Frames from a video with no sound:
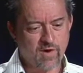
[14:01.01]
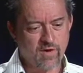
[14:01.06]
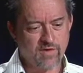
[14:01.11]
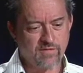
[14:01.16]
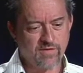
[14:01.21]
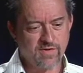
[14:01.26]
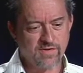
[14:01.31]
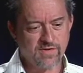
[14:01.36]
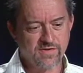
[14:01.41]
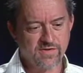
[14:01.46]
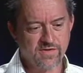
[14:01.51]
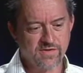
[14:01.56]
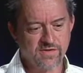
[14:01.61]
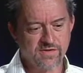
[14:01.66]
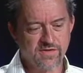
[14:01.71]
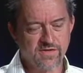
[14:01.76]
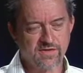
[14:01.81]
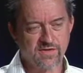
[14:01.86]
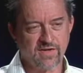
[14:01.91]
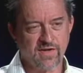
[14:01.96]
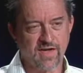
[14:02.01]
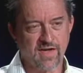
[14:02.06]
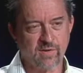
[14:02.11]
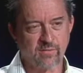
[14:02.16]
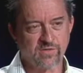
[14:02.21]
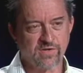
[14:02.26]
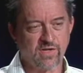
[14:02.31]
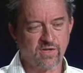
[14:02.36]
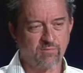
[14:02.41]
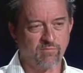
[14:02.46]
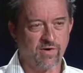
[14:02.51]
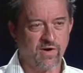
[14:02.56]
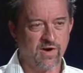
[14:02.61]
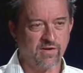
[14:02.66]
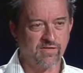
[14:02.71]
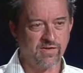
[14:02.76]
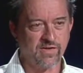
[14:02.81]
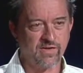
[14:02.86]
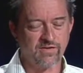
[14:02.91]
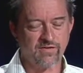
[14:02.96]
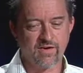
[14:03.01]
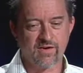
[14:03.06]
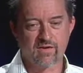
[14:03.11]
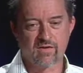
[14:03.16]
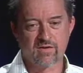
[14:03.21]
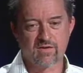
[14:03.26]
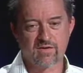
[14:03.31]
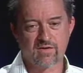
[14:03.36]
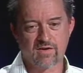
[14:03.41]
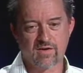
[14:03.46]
of it is just the abject poverty there.